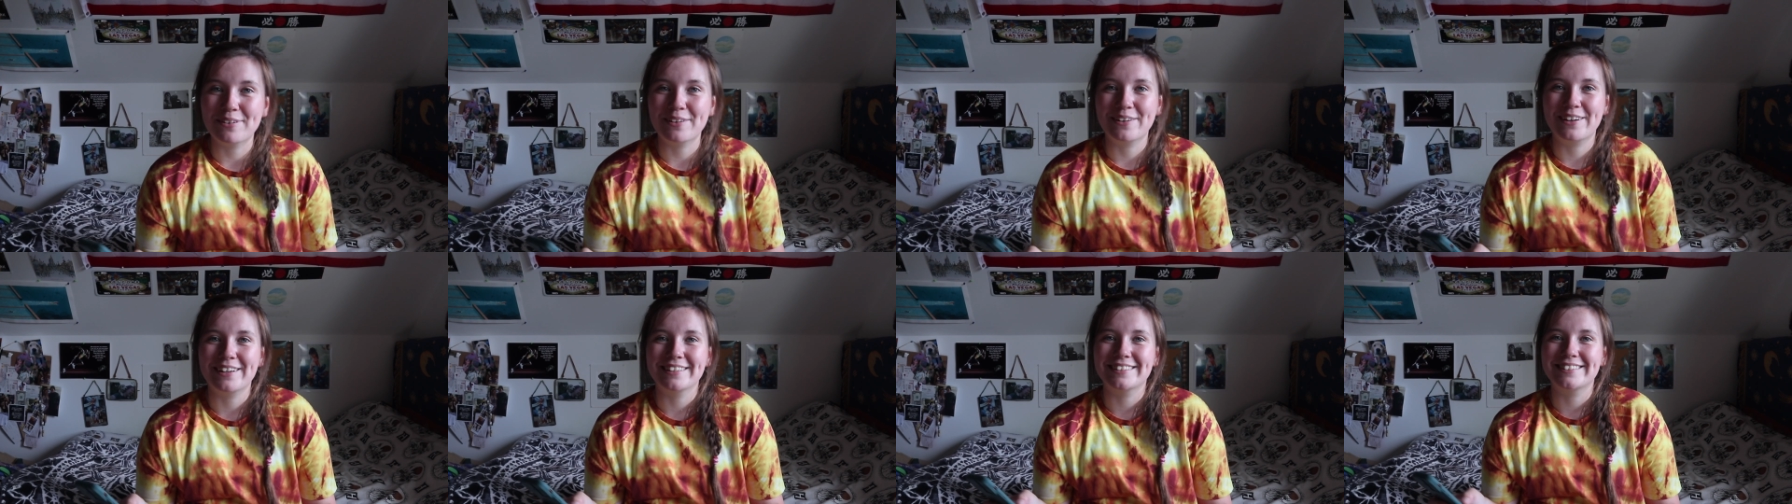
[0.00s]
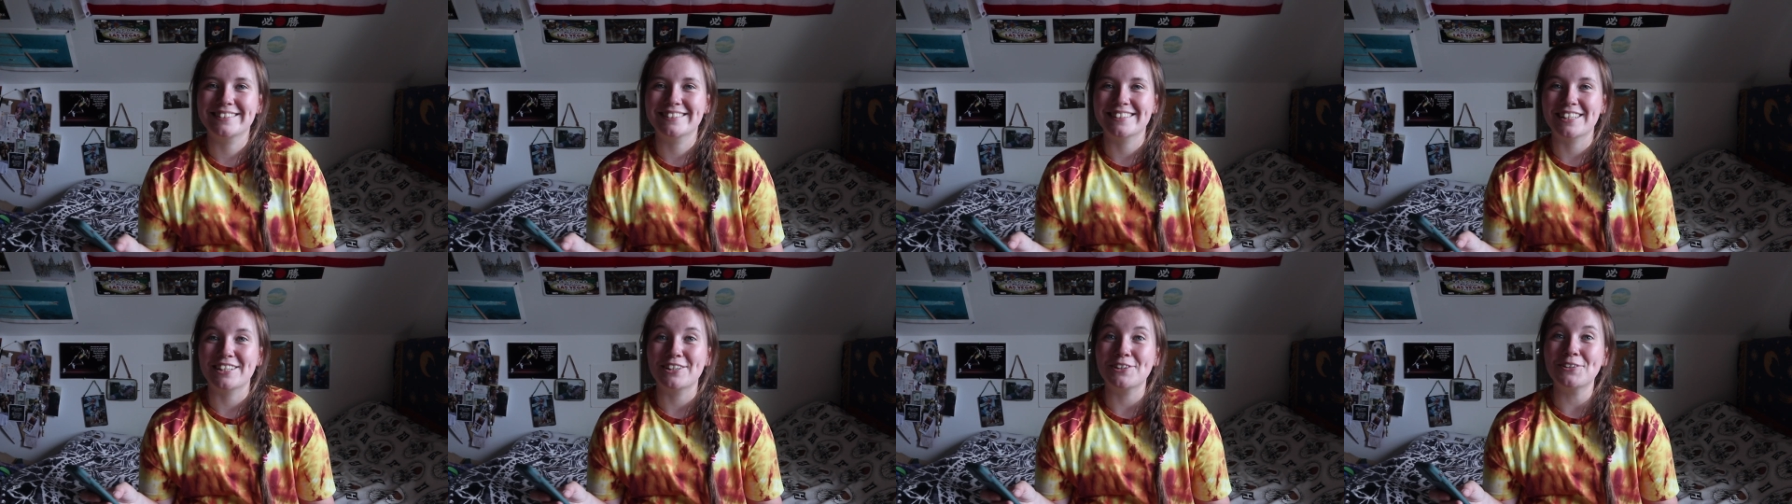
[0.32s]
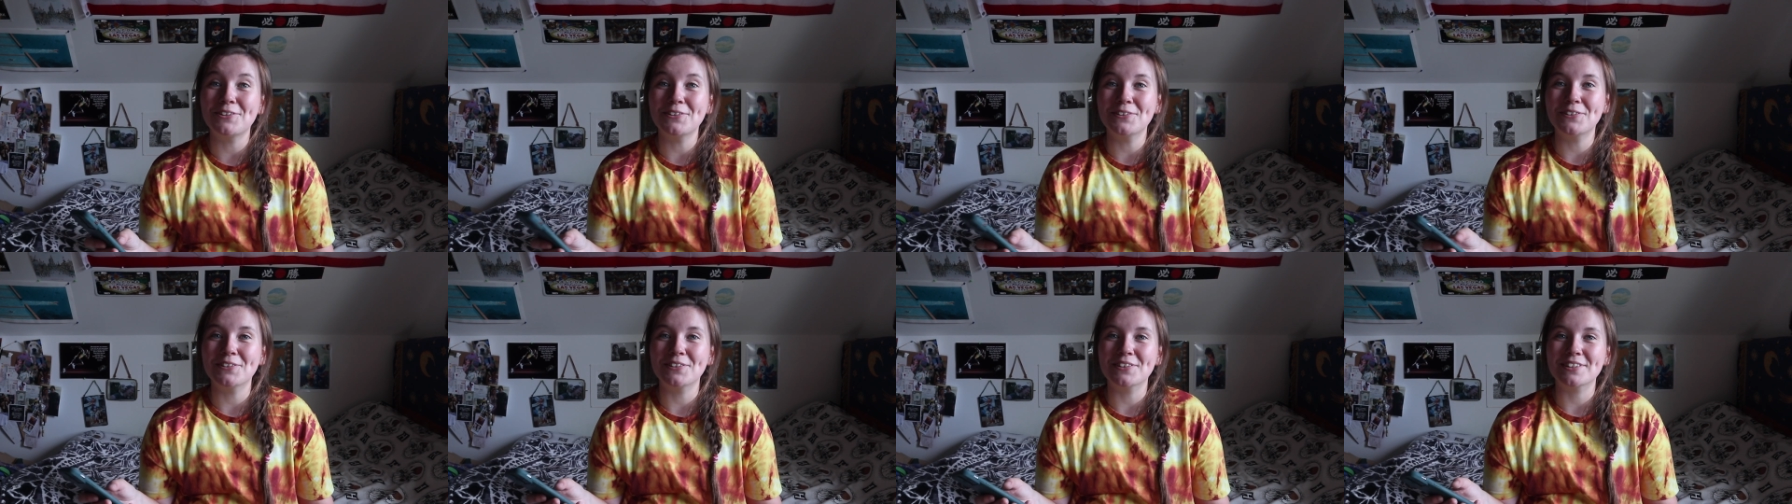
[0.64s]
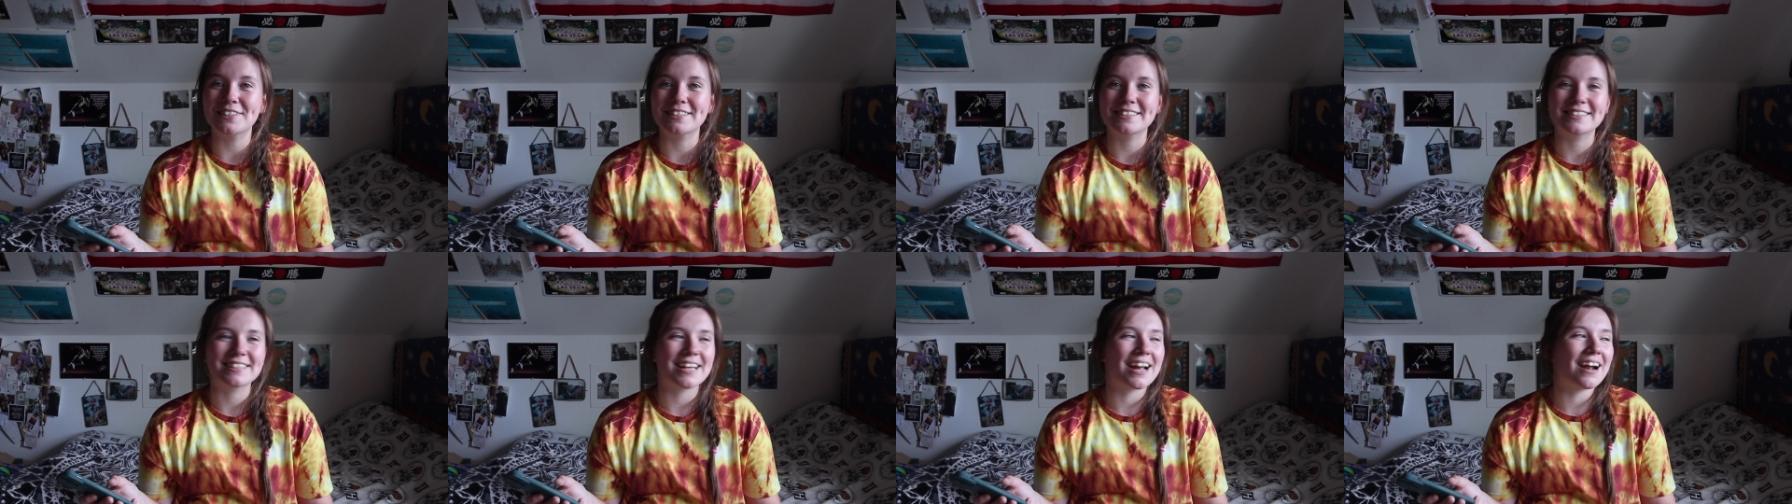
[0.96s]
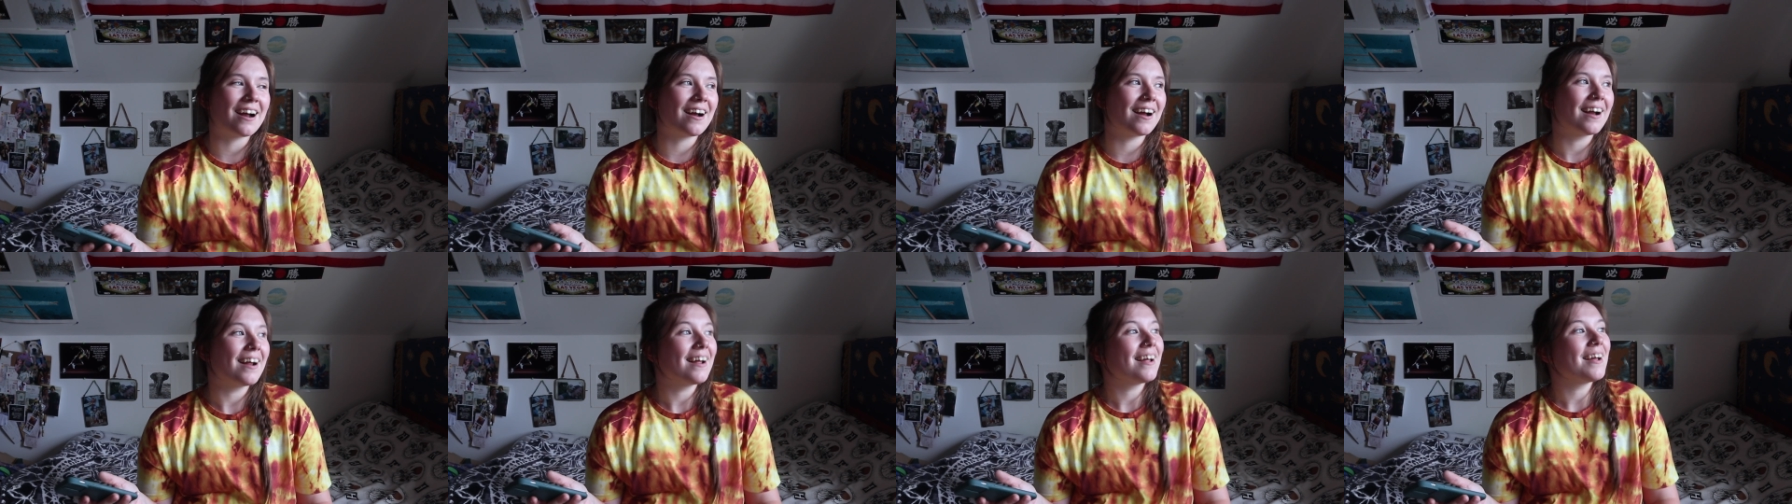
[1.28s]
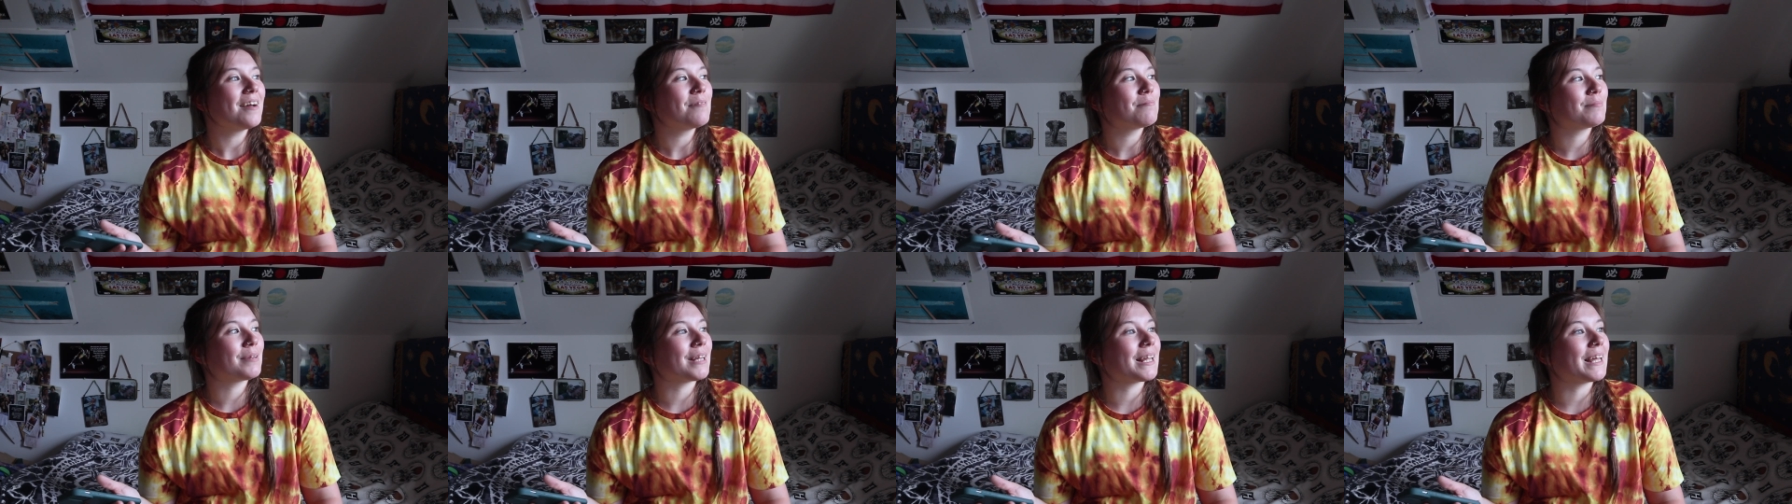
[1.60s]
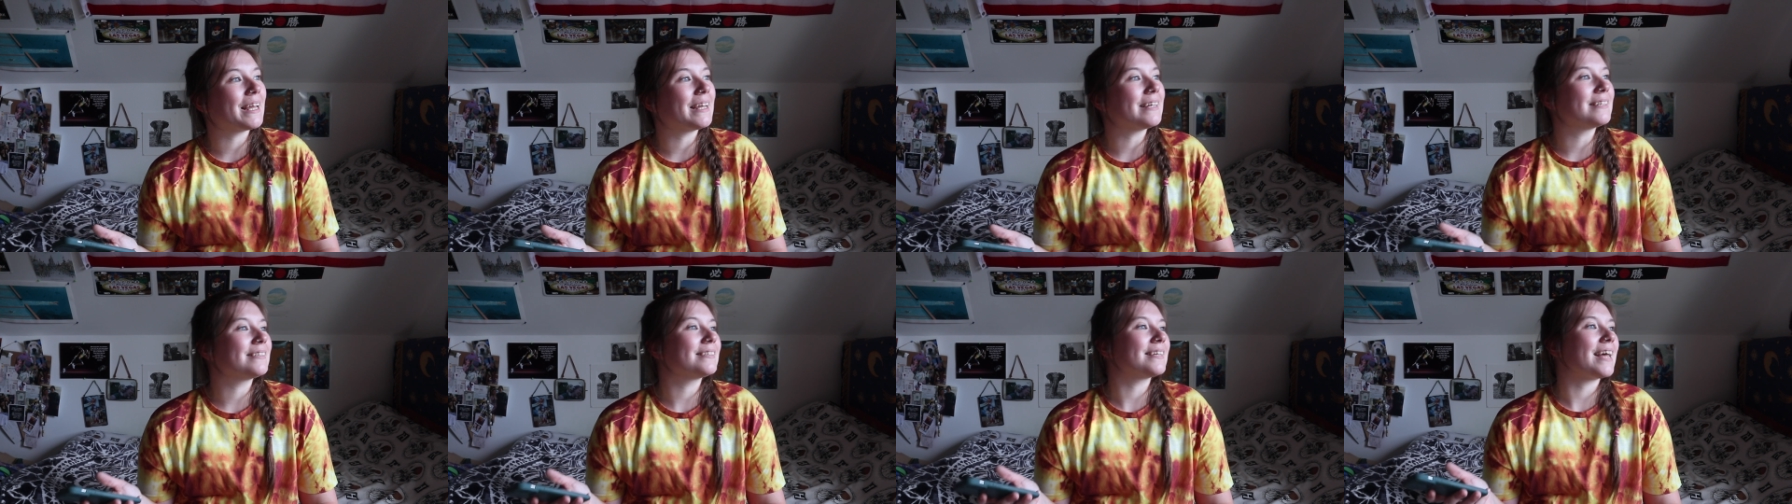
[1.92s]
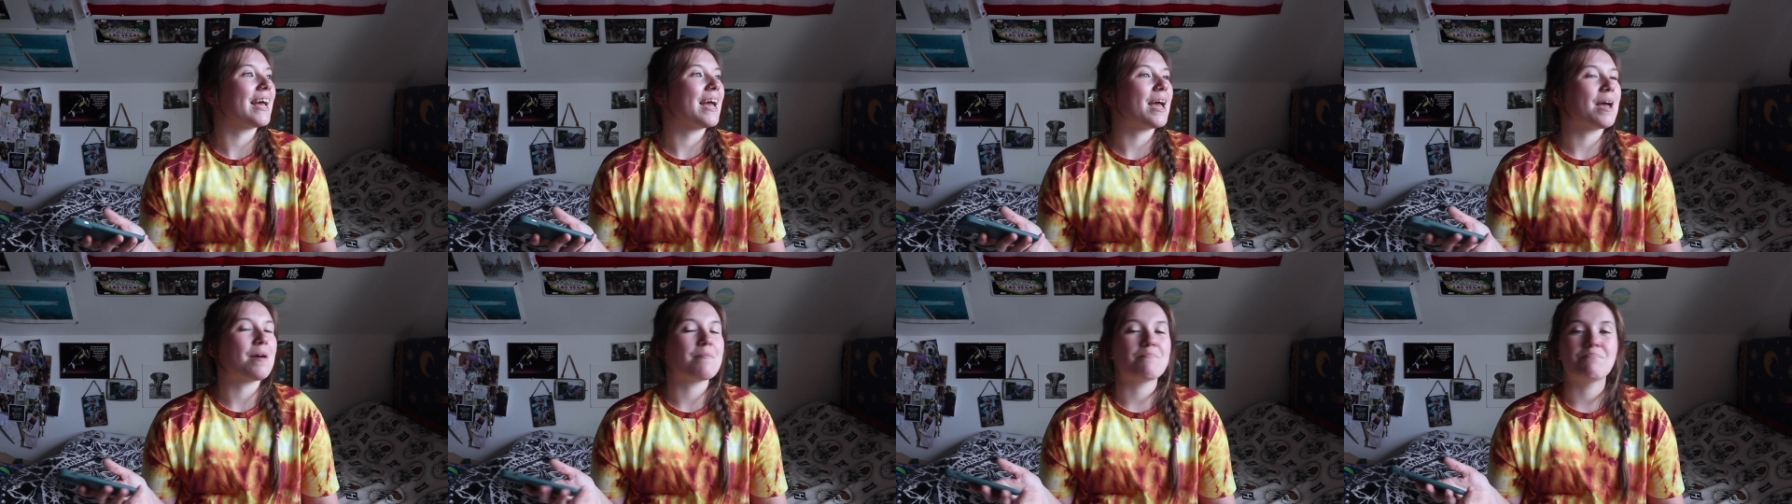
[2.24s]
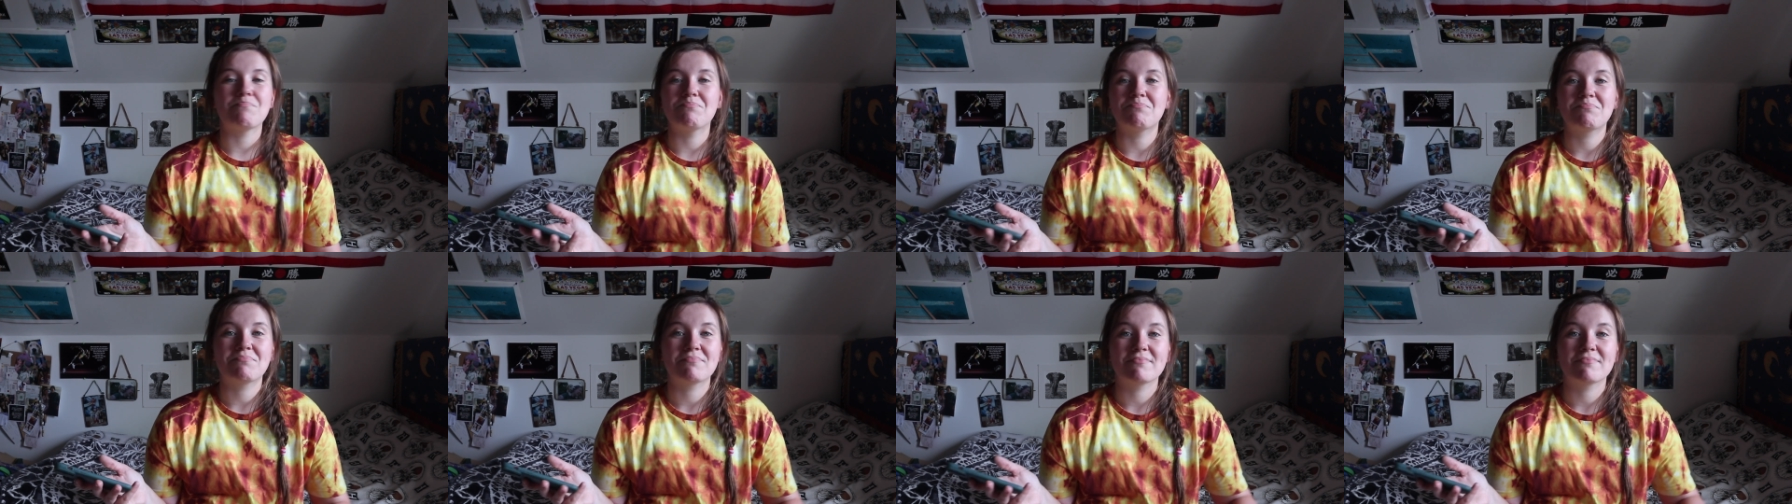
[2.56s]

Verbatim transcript: because there's a local dessert place um,